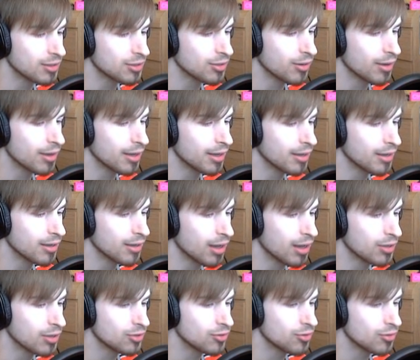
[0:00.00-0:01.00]
So I
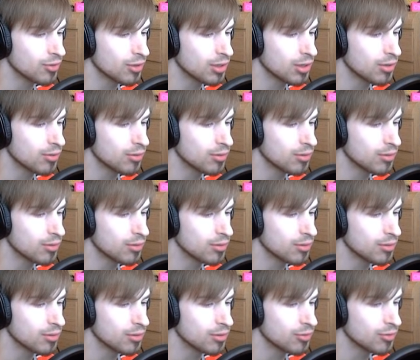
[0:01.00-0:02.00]
shouldn't go...
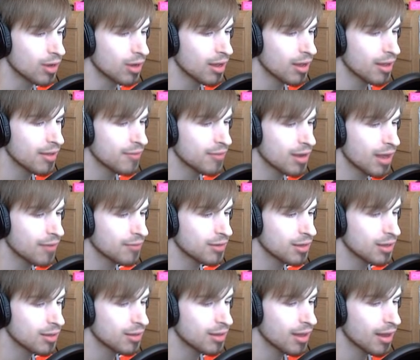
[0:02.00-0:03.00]
do I even have
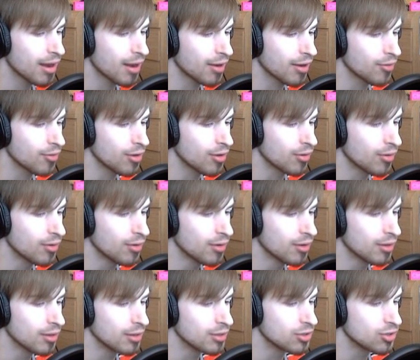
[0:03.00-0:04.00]
to hit that? I don't know.
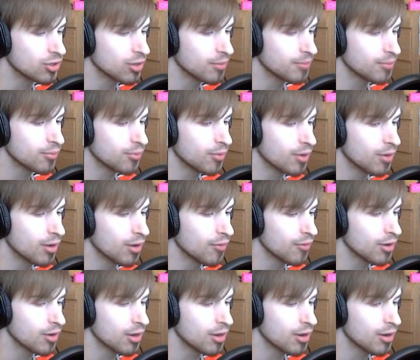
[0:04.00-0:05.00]
Let's jump way
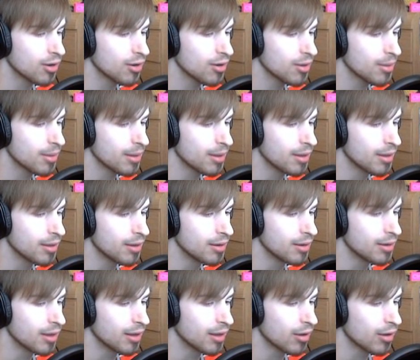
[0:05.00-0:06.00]
over here, and
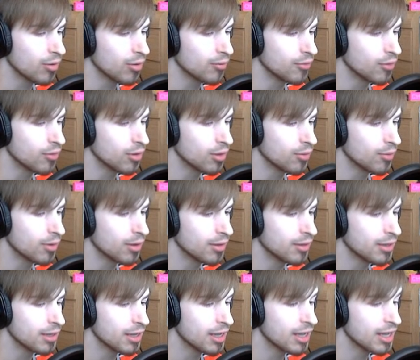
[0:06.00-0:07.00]
then I gotta avoid the one
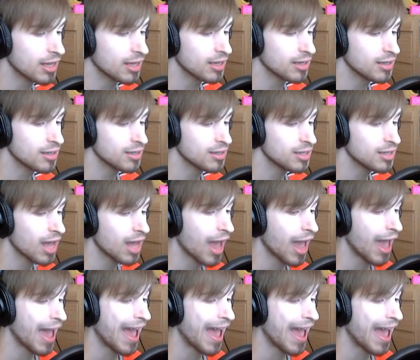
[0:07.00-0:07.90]
at the end.